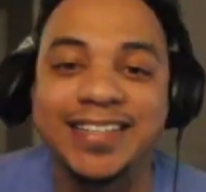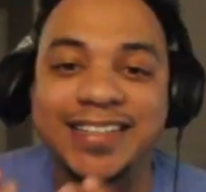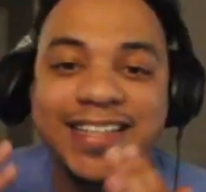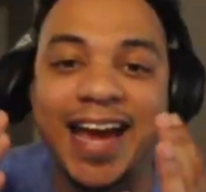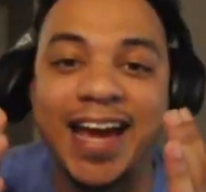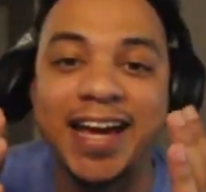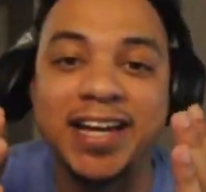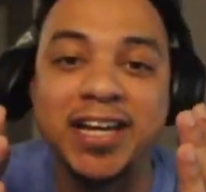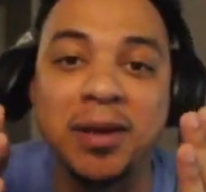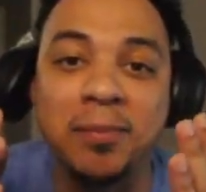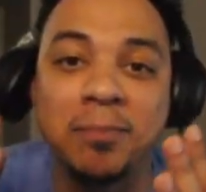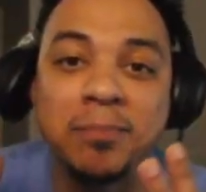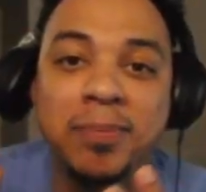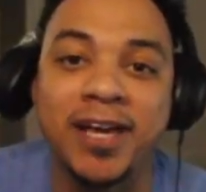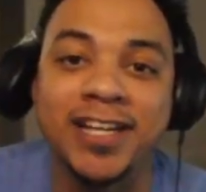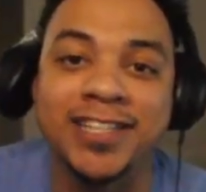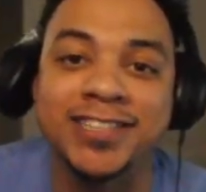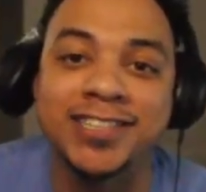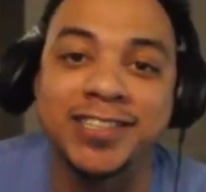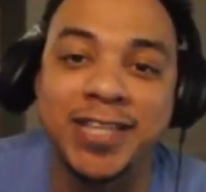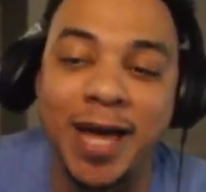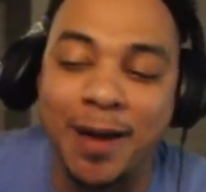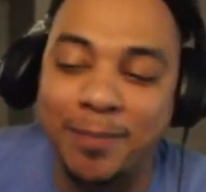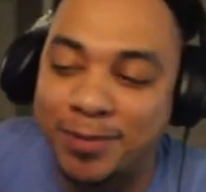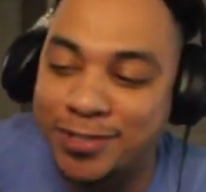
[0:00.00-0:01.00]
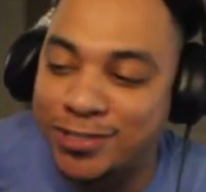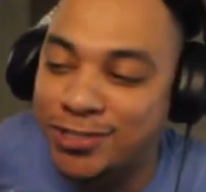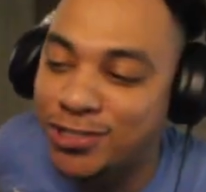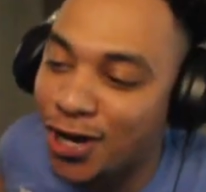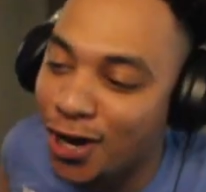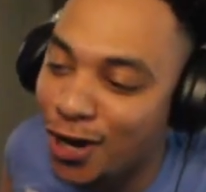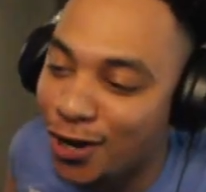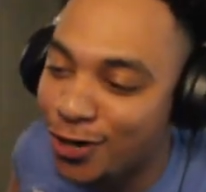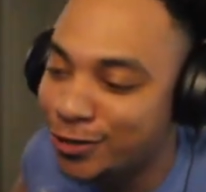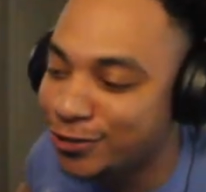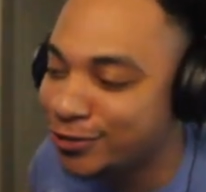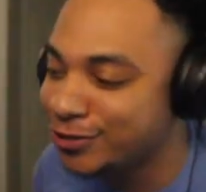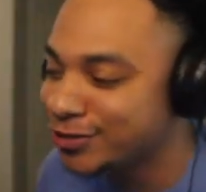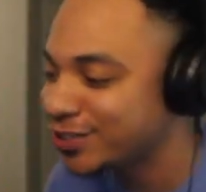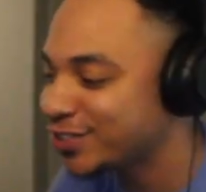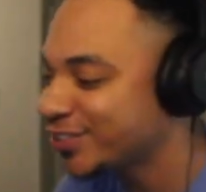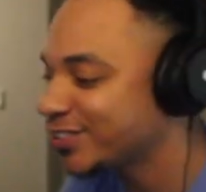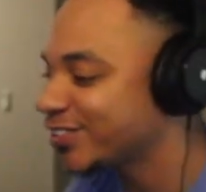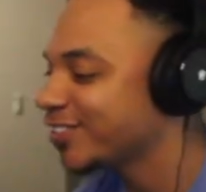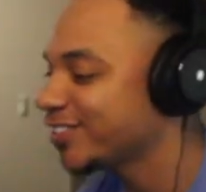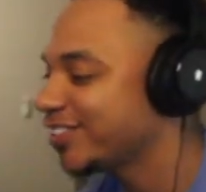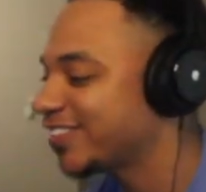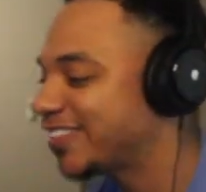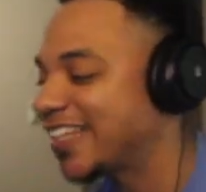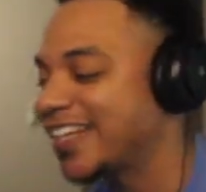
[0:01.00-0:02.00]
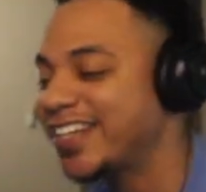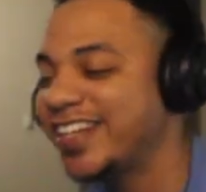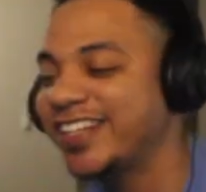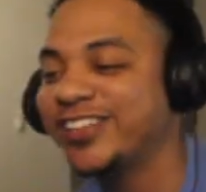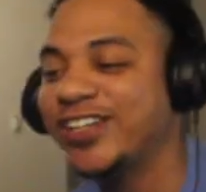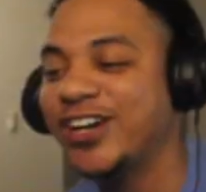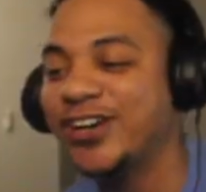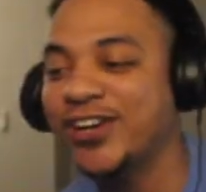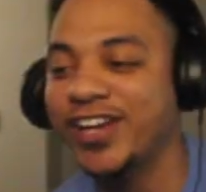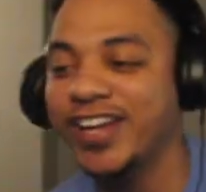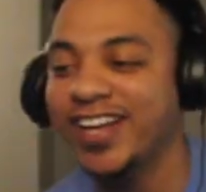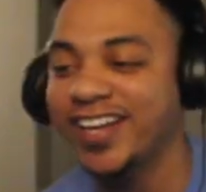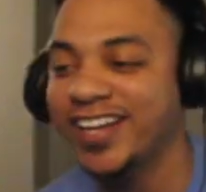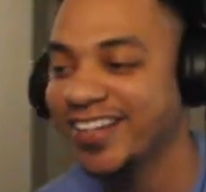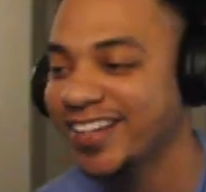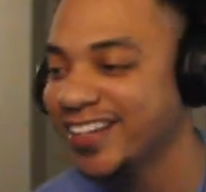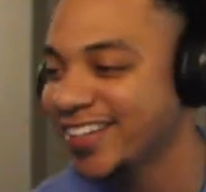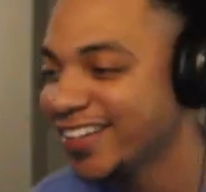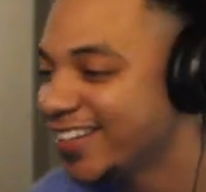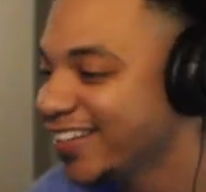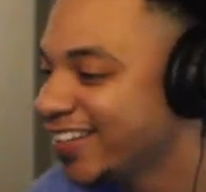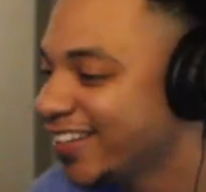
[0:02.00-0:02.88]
Danny Big Stepper Jones. They didn't know that. No, the